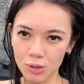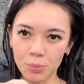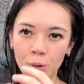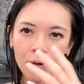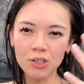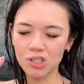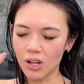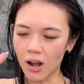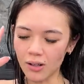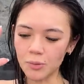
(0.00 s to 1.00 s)
your pores just
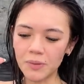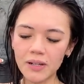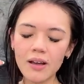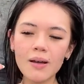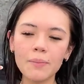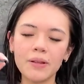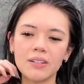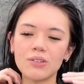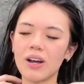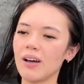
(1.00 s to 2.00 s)
all open up and
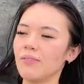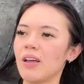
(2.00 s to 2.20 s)
you have